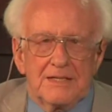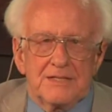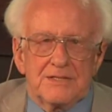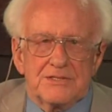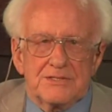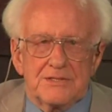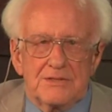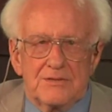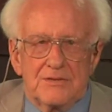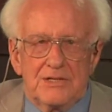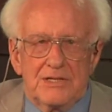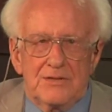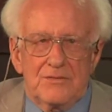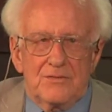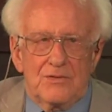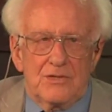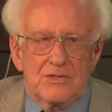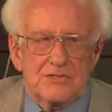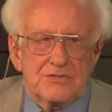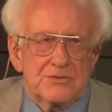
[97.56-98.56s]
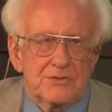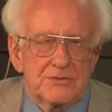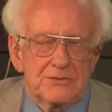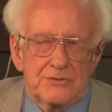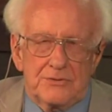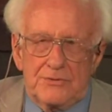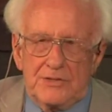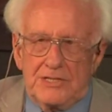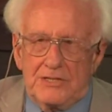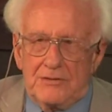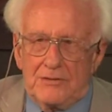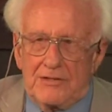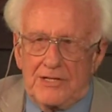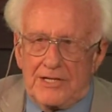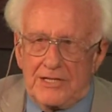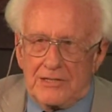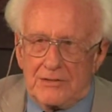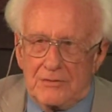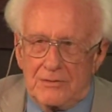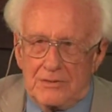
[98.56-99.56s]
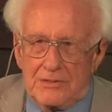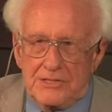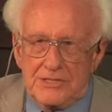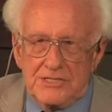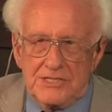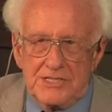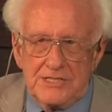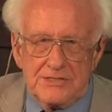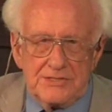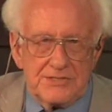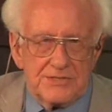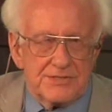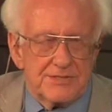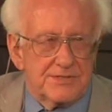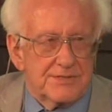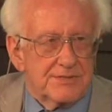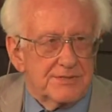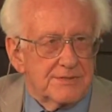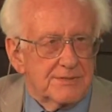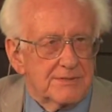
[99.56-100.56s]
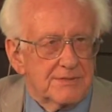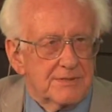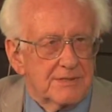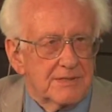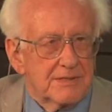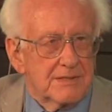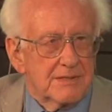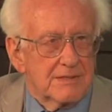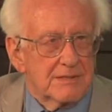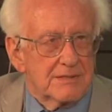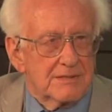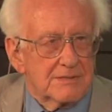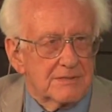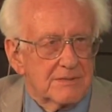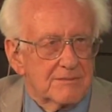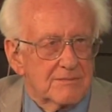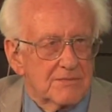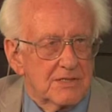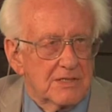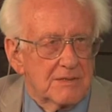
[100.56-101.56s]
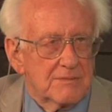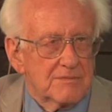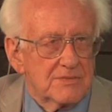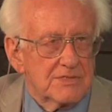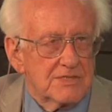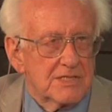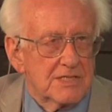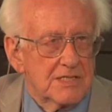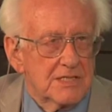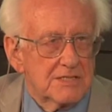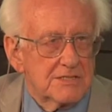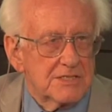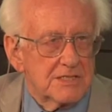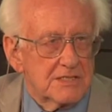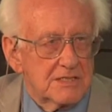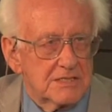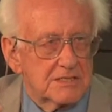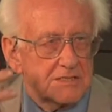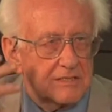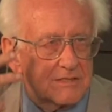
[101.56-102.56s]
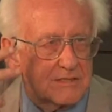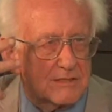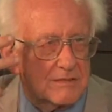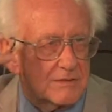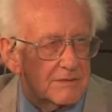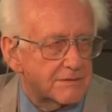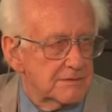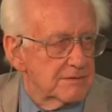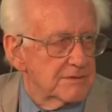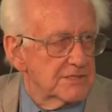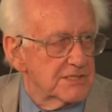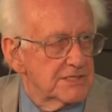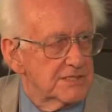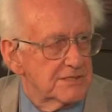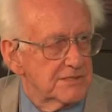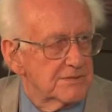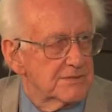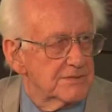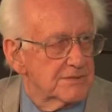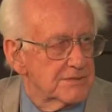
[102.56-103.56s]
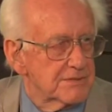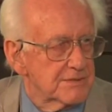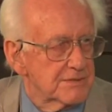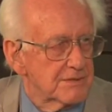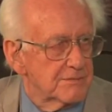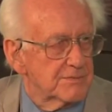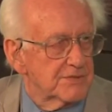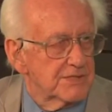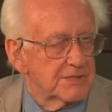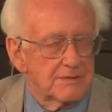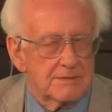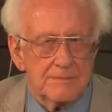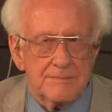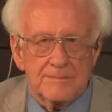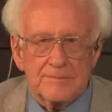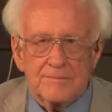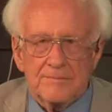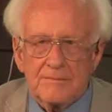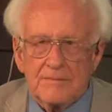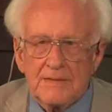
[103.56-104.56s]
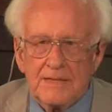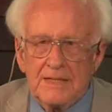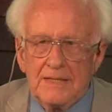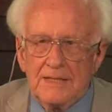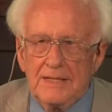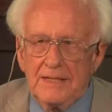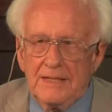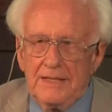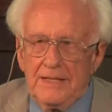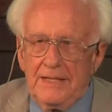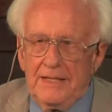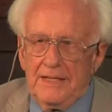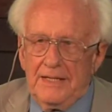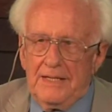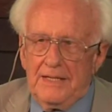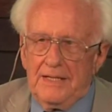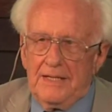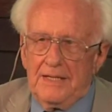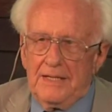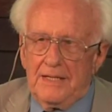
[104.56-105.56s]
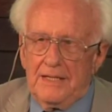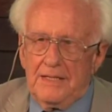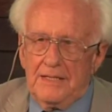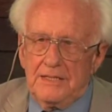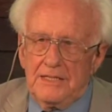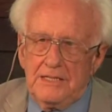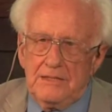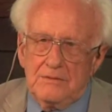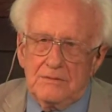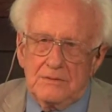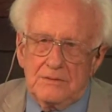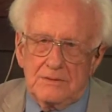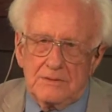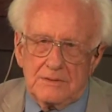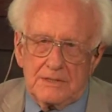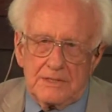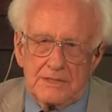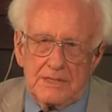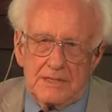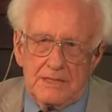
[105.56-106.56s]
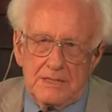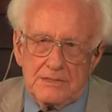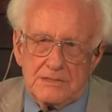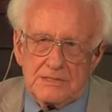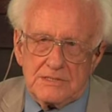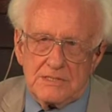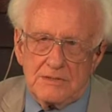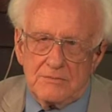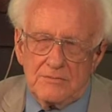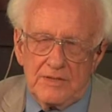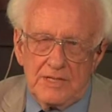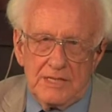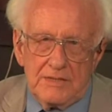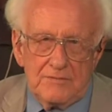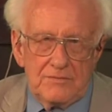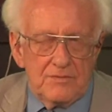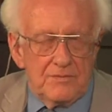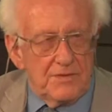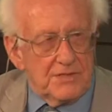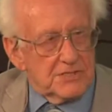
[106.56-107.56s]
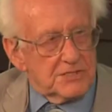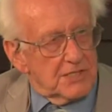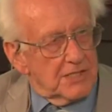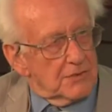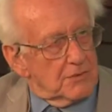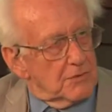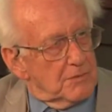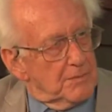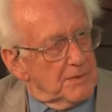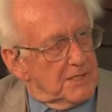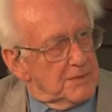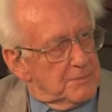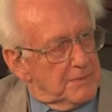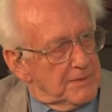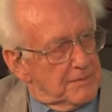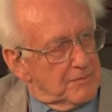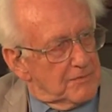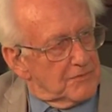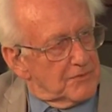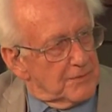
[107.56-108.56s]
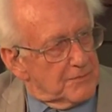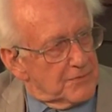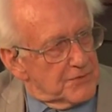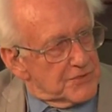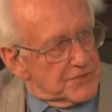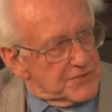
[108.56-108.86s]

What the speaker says: So he was otorhinolaryngologist, and sometimes they attacked centers up there. And he organized the way with which they could meet people from the